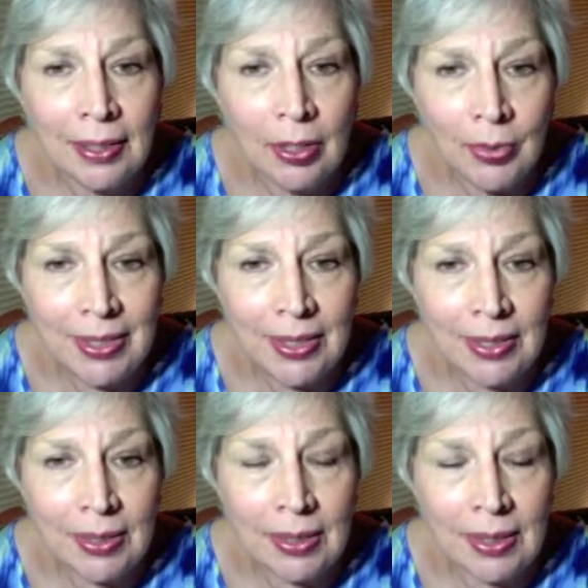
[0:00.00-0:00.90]

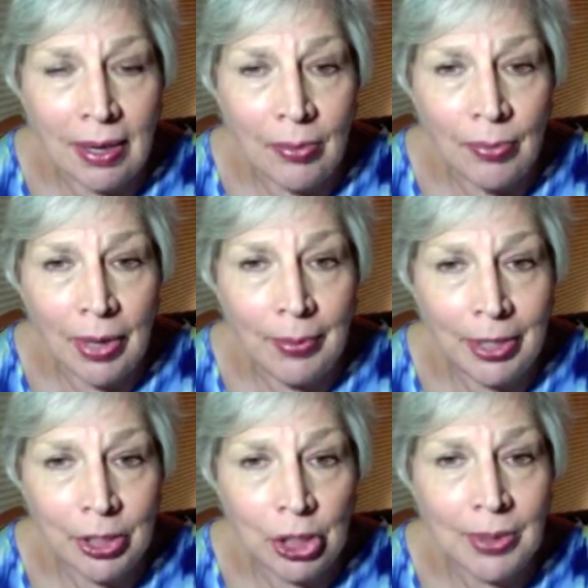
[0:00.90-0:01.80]
quizzes are pretty
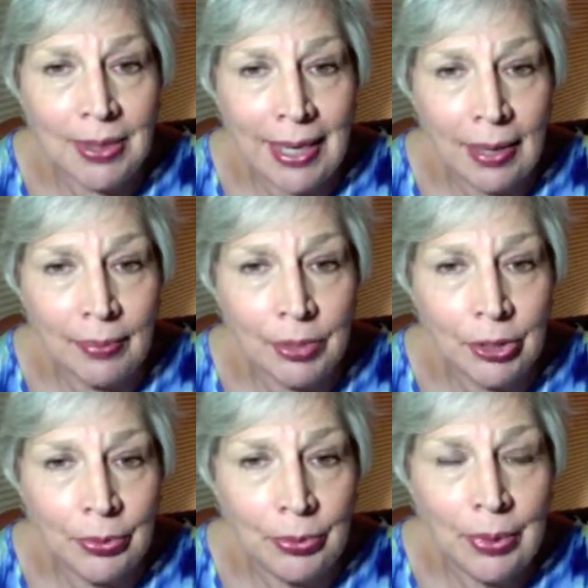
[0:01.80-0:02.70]
much set up
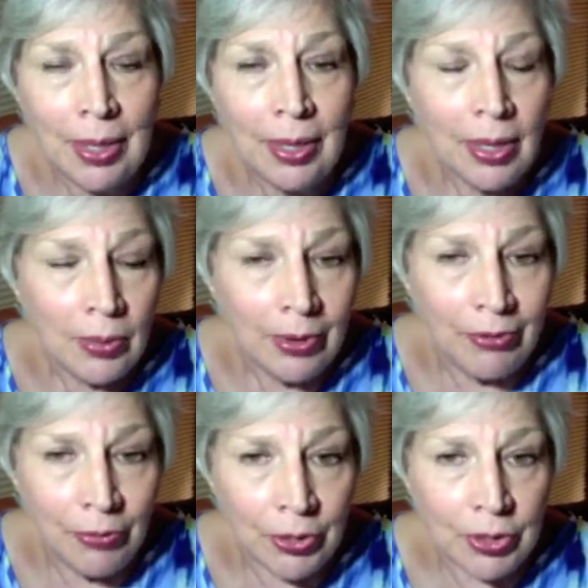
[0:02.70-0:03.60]
to
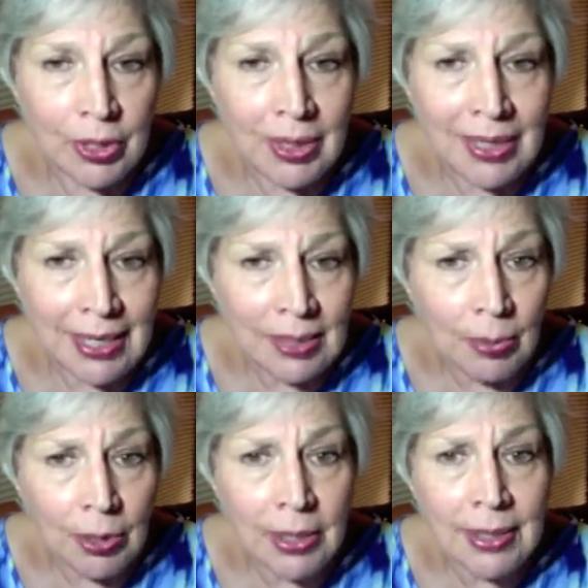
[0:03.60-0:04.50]
refer to the
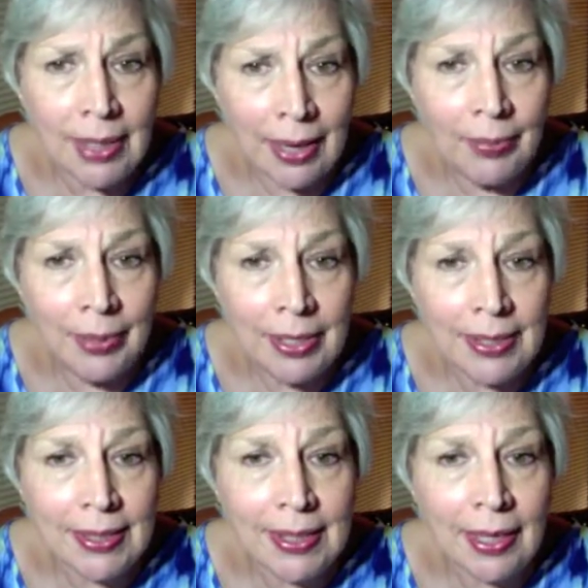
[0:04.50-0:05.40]
textbook
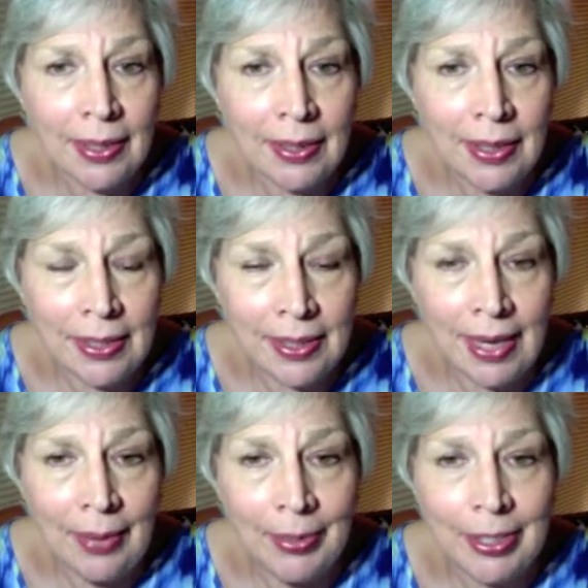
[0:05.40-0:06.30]
assignments. The
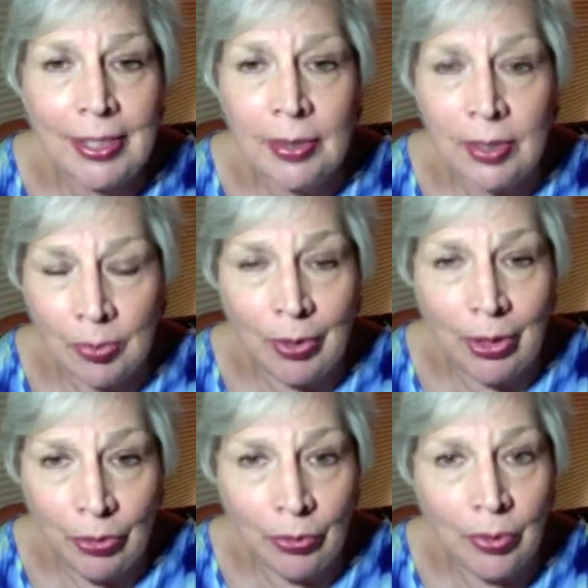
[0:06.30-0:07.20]
assignments are spread
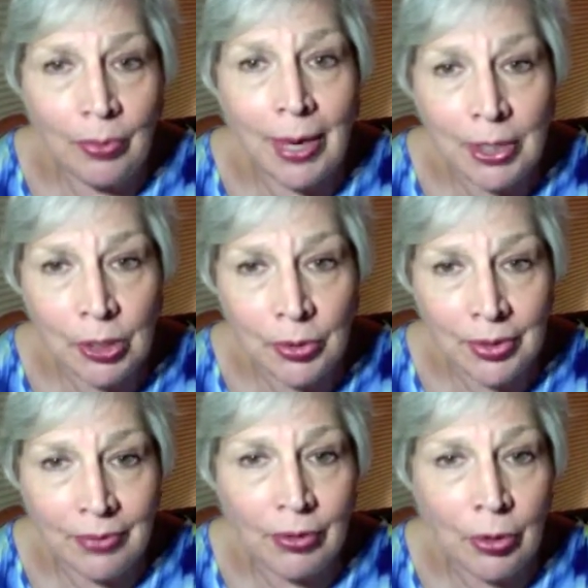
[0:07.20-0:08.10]
through the modules
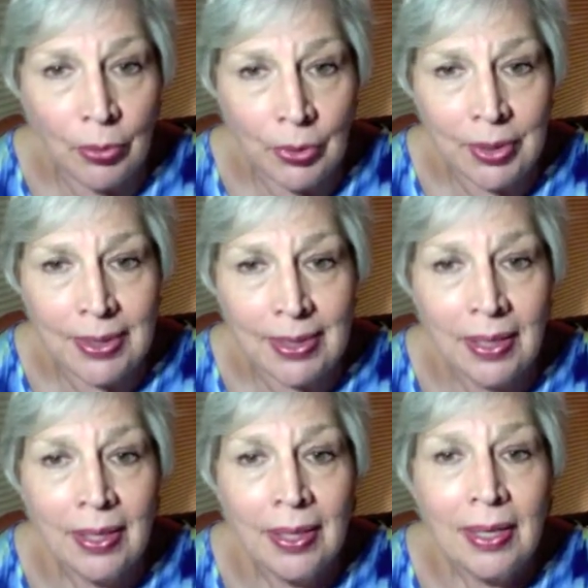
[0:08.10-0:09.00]
of the course.
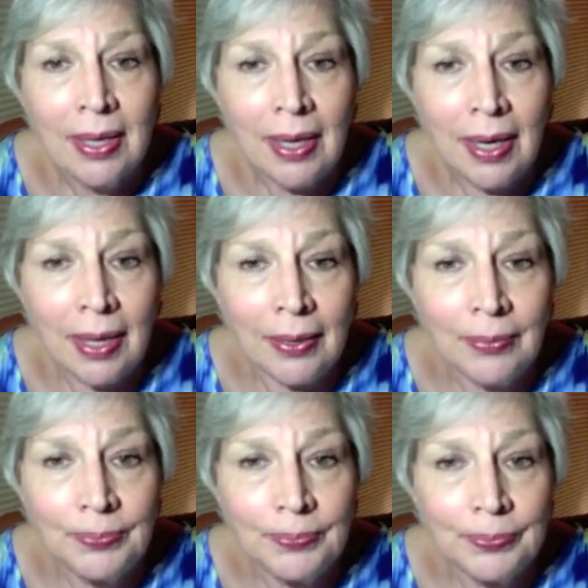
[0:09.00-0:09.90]

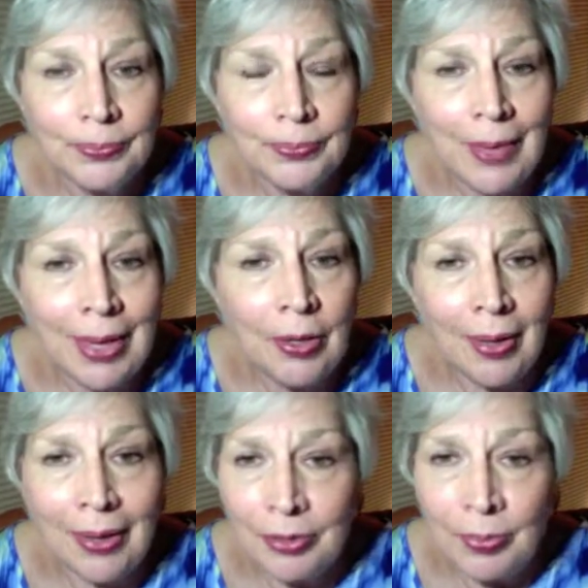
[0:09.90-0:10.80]
And you'll
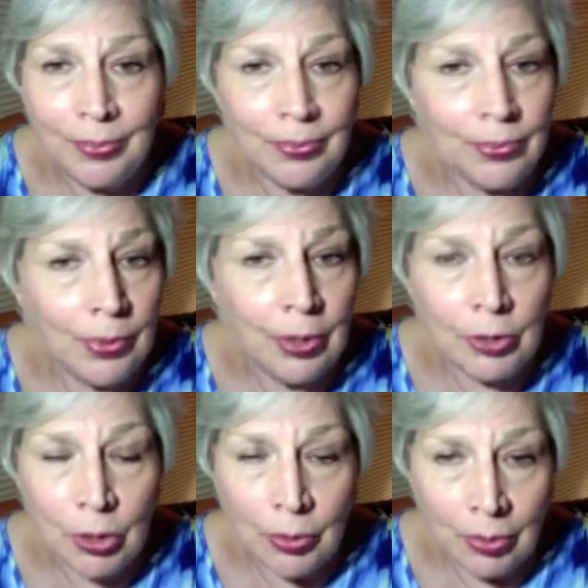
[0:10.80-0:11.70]
have to use
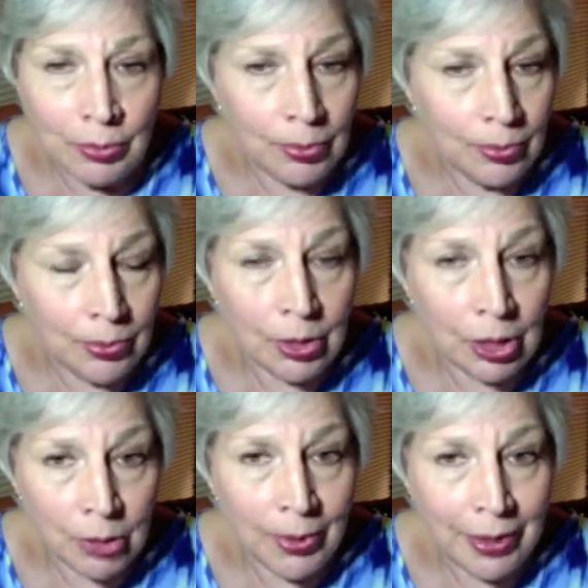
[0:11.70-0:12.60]
your own
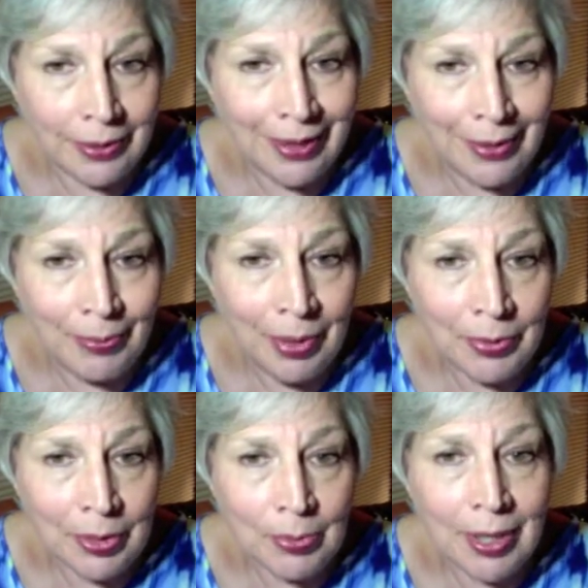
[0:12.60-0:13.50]
judgment and be
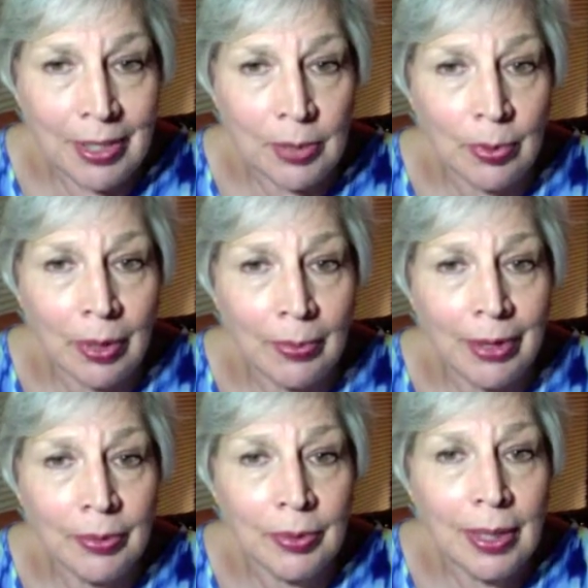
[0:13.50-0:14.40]
responsible about